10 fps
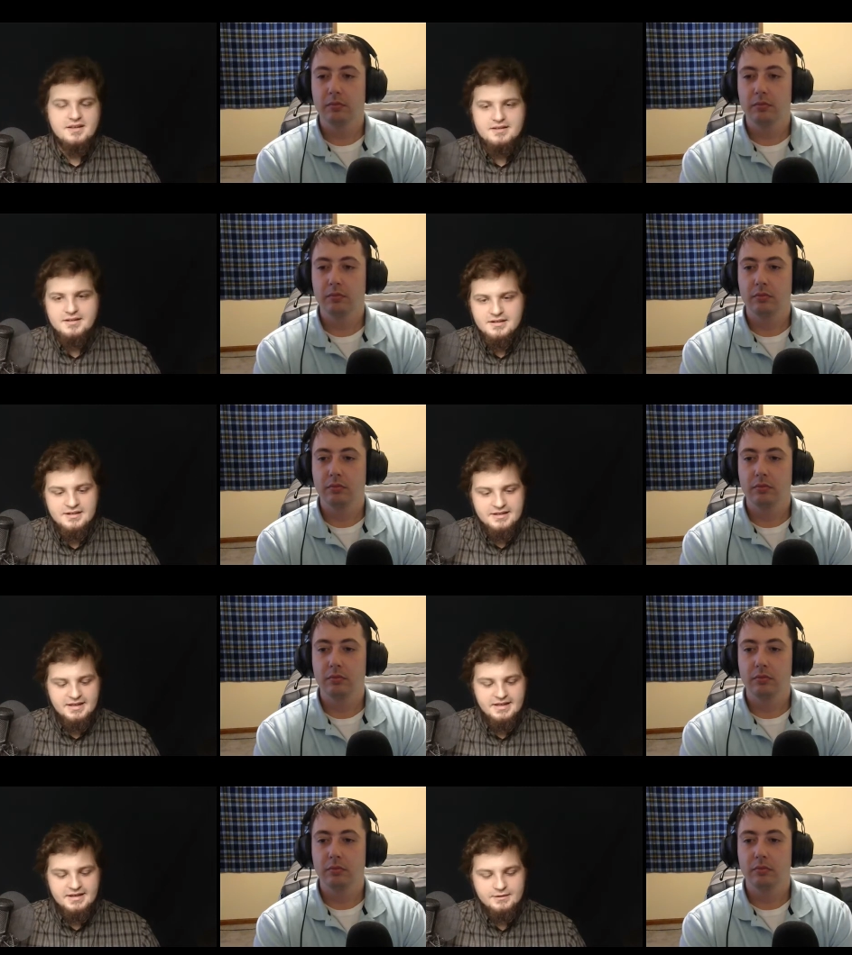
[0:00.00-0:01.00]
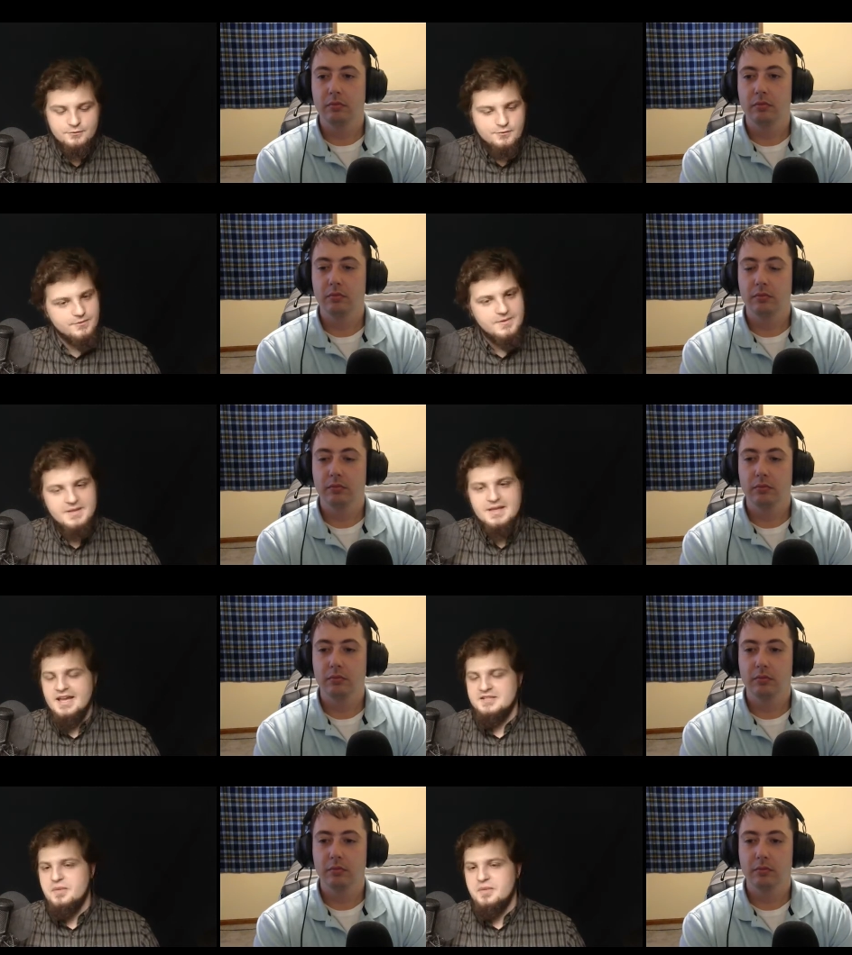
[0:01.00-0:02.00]
Speaker 1: Uh, and oof,
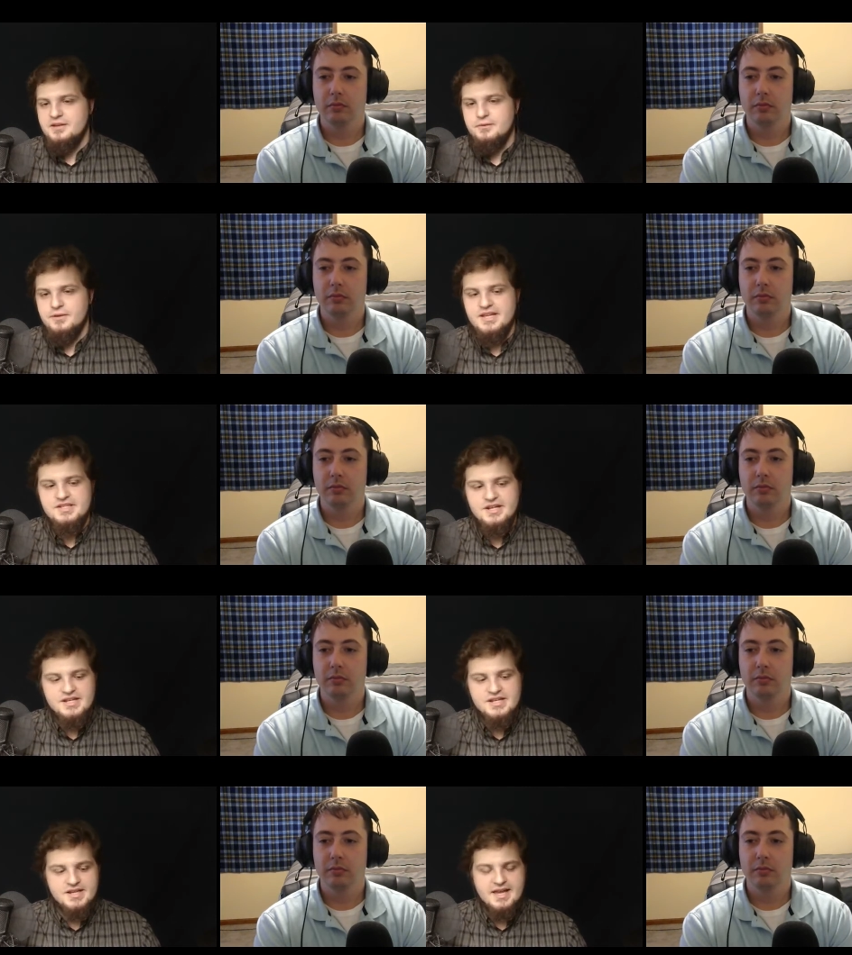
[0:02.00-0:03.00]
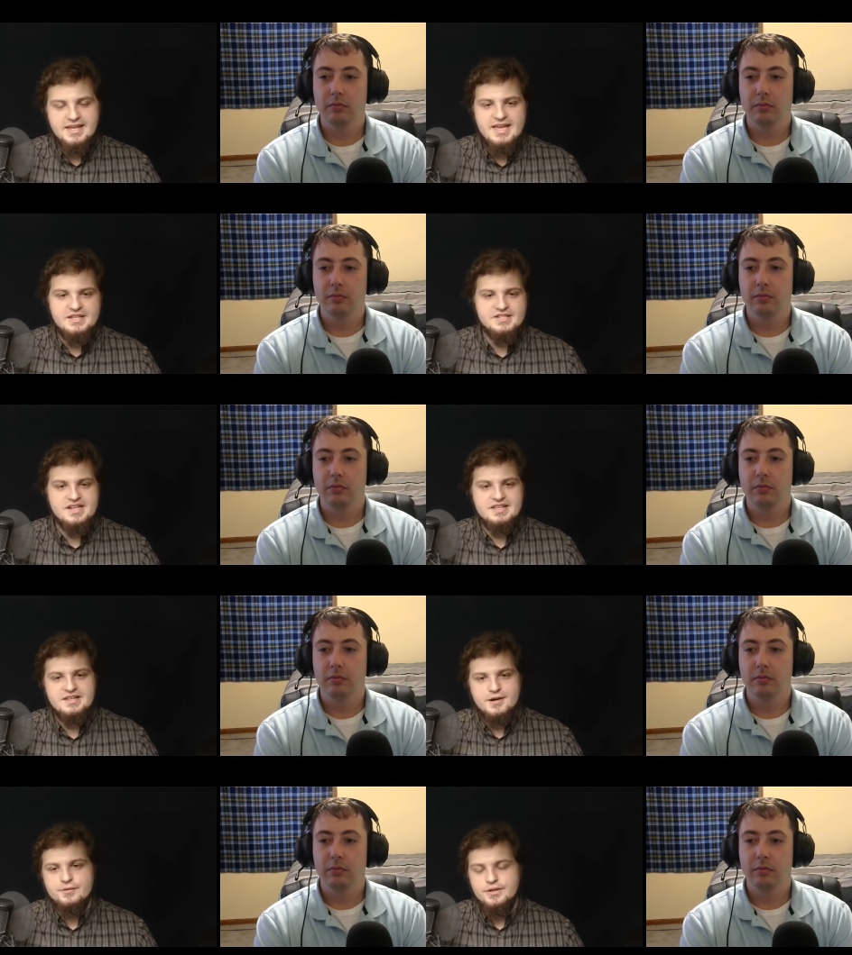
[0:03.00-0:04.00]
as painful as it is, I can't say that
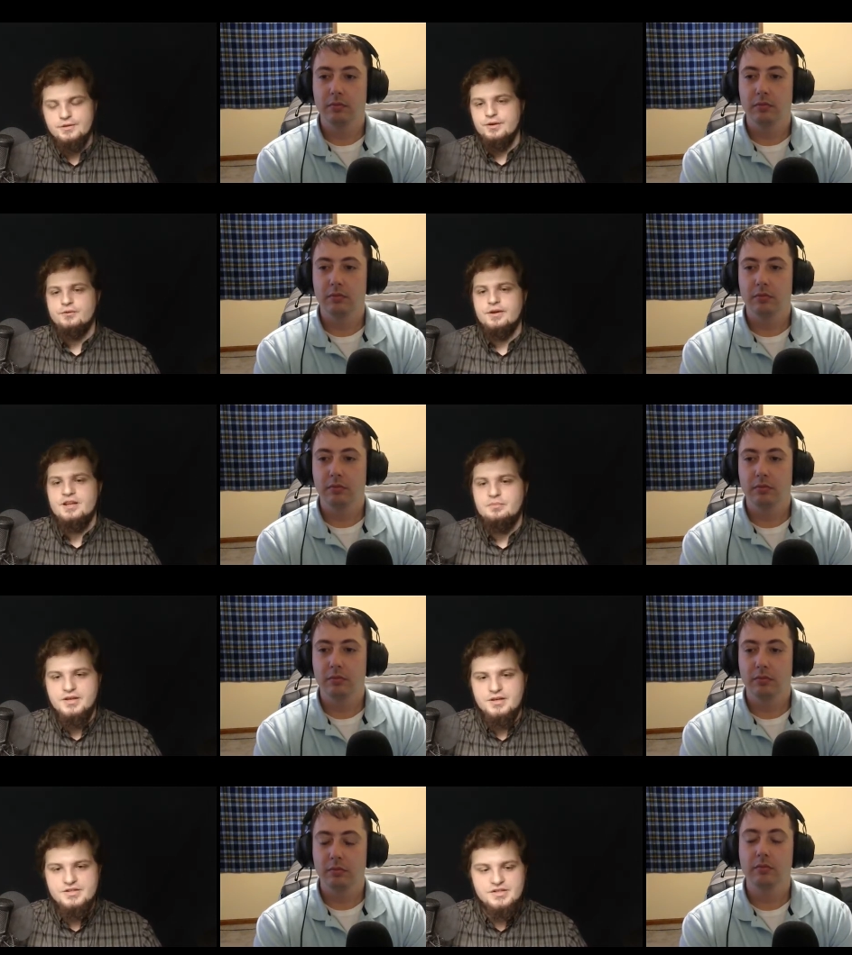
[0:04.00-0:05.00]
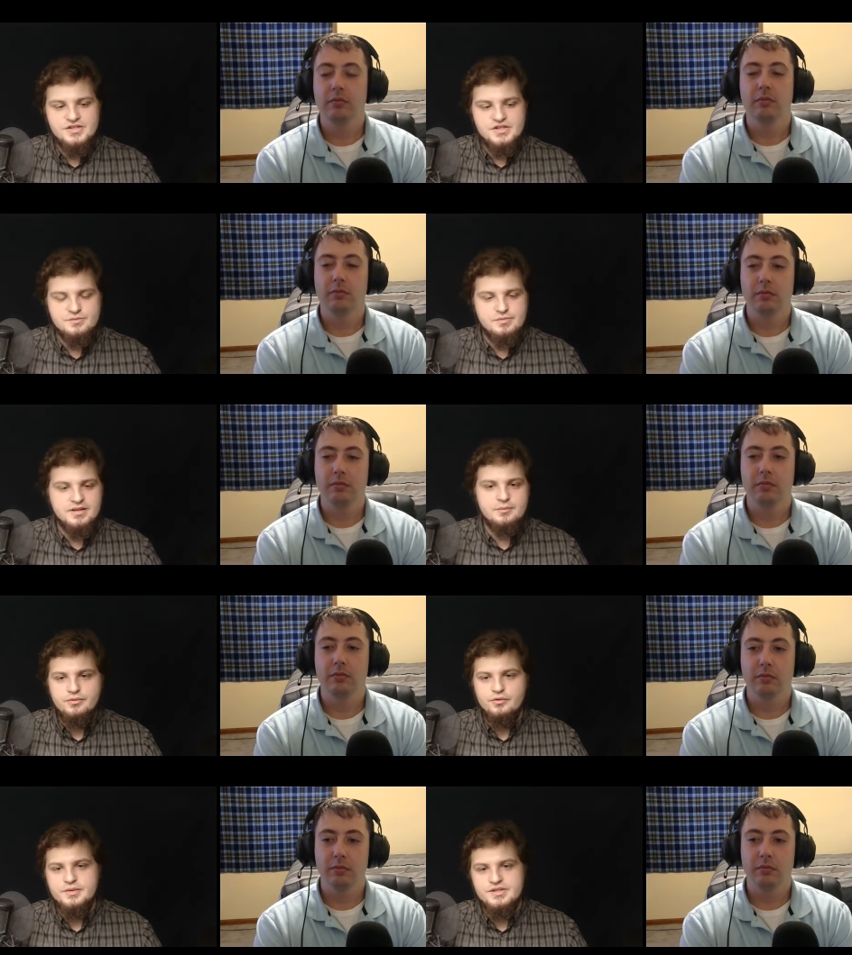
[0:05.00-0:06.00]
I really regret it because there's just been
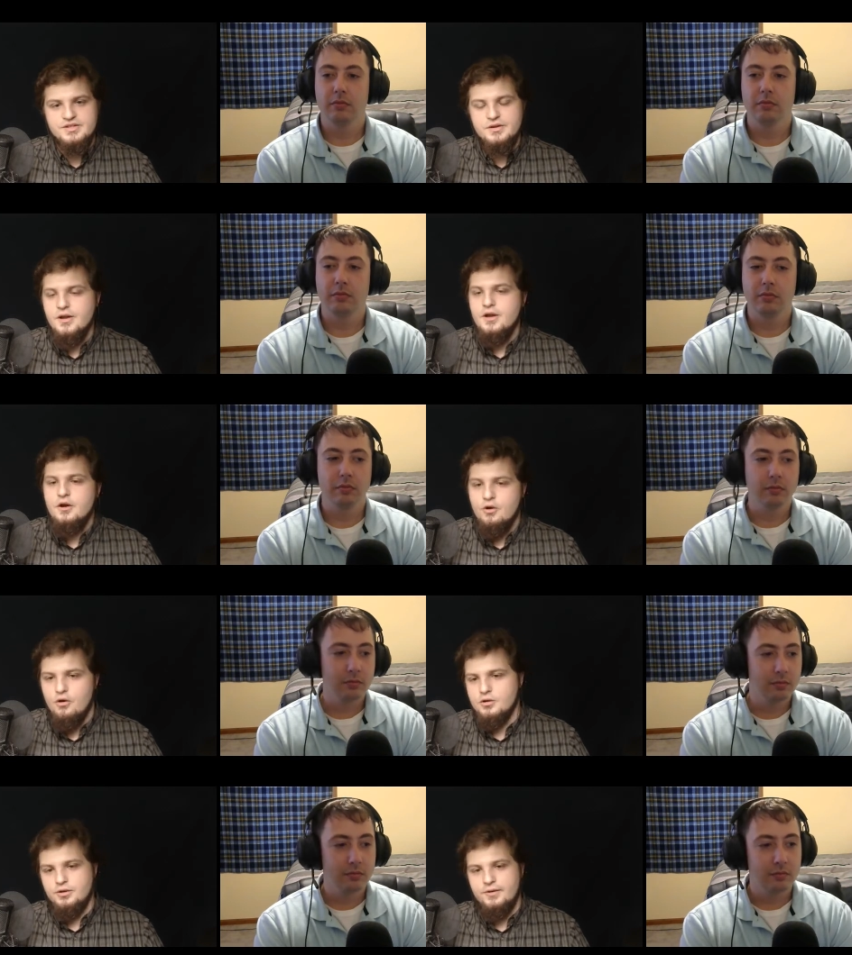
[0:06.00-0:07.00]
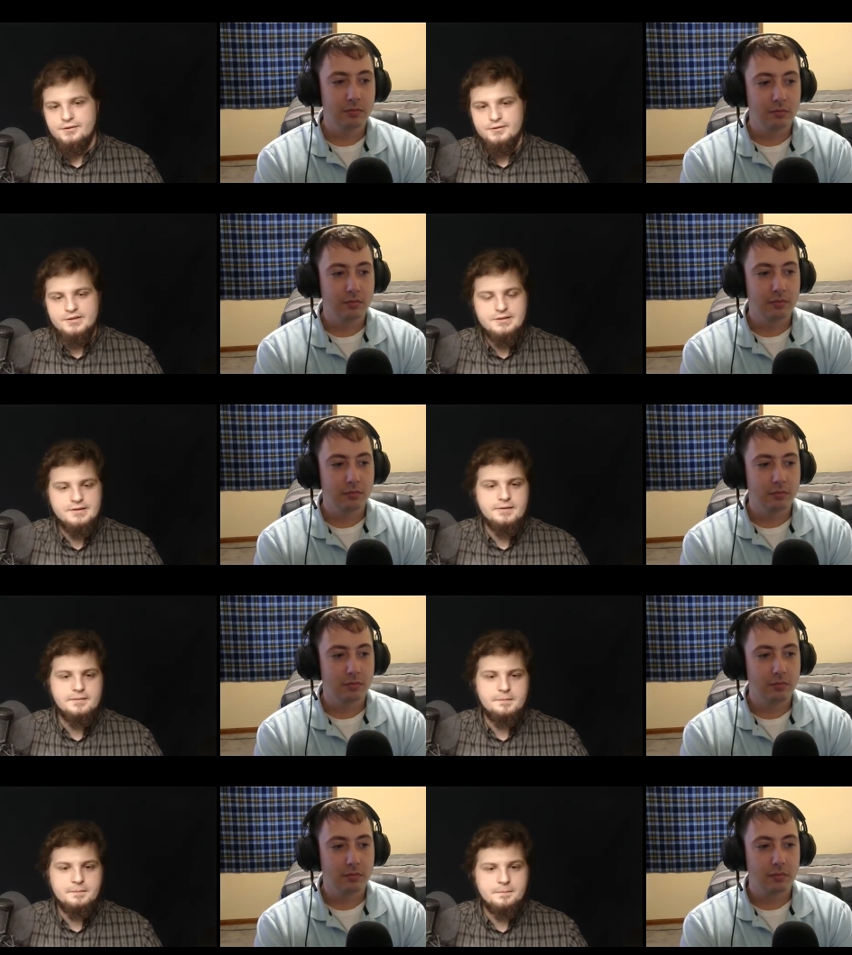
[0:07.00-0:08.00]
improvements all around.
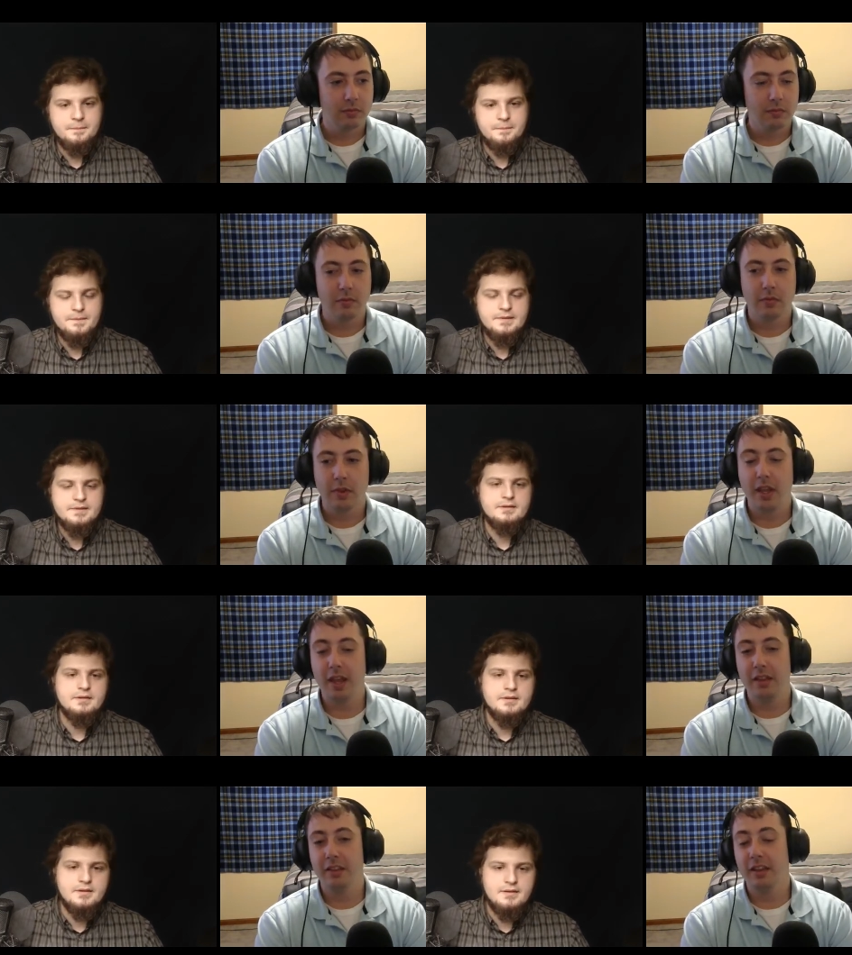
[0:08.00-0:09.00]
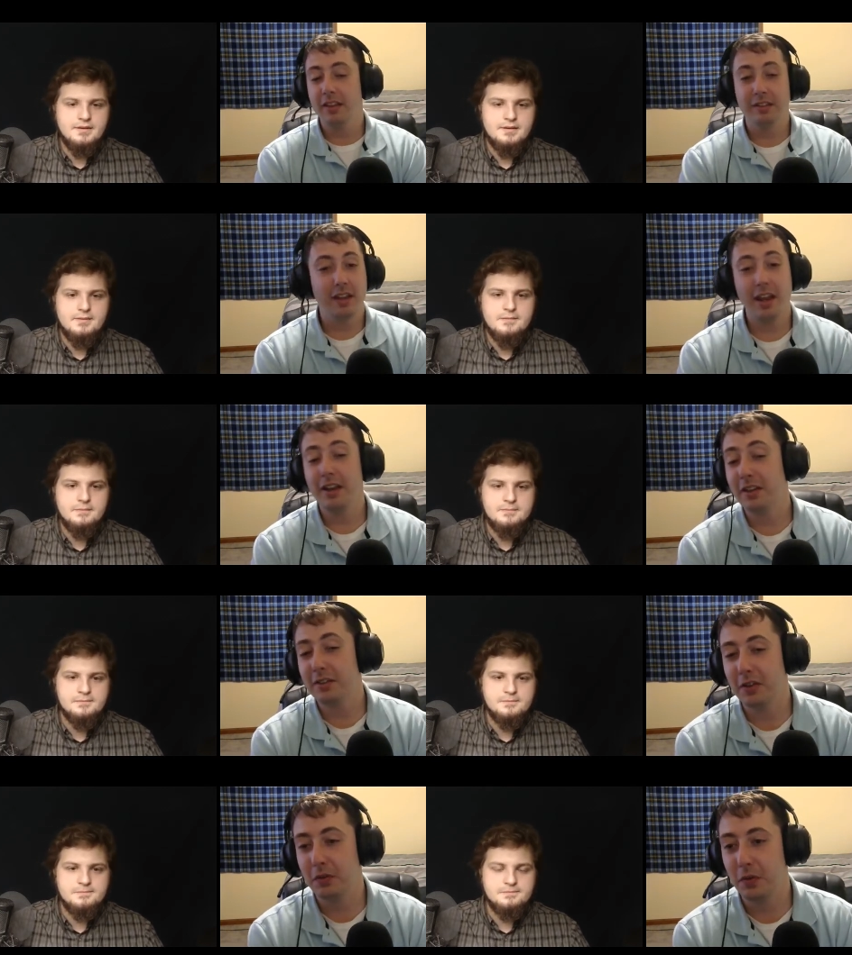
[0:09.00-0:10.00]
It it it does
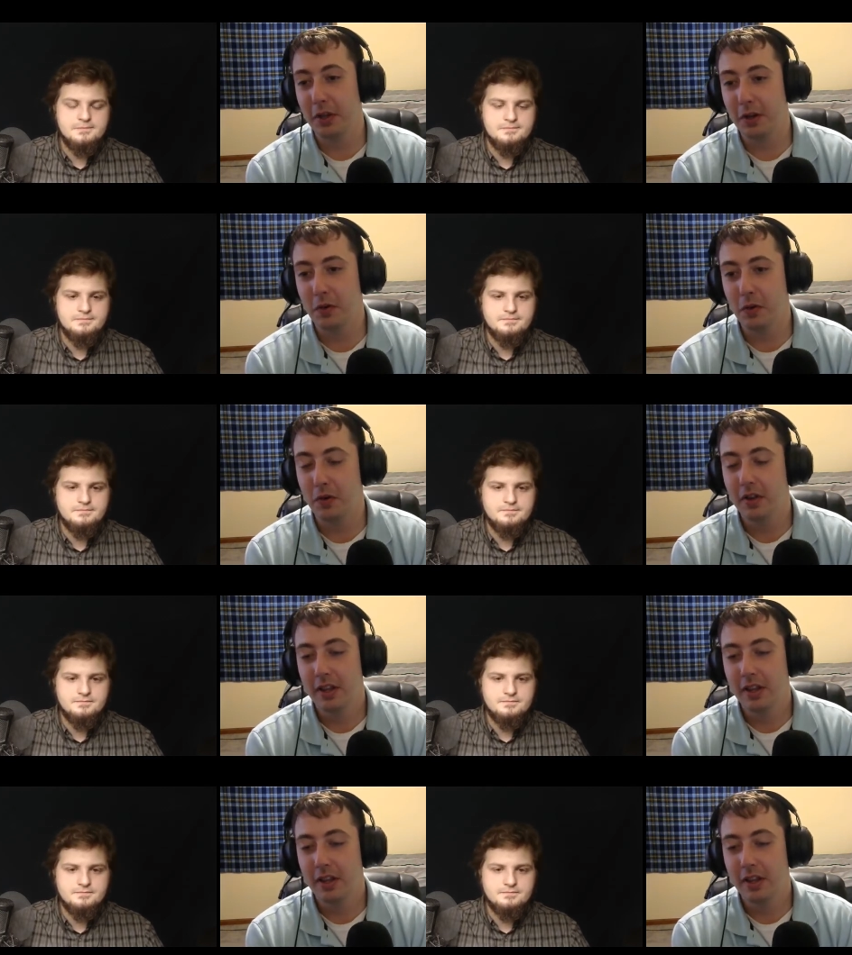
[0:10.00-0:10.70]
Speaker 2: look really cool.